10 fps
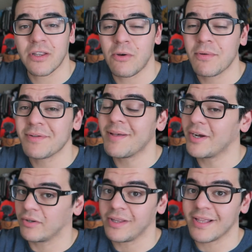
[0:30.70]
early. We went to bed
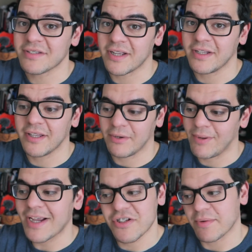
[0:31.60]
early last night. Like,
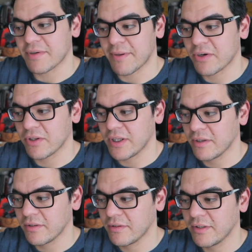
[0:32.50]
we actually went to bed early.
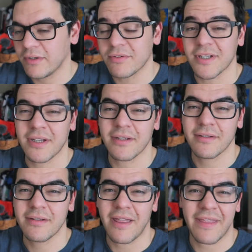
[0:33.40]
It was like,
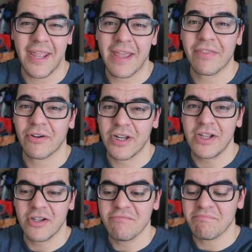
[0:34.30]
I think 8:30,
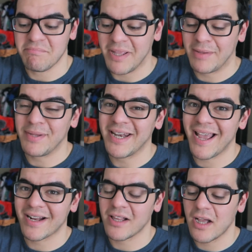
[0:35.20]
maybe
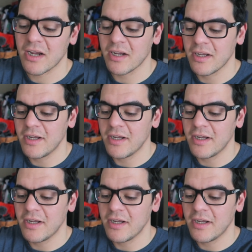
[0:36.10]
9 o'clock.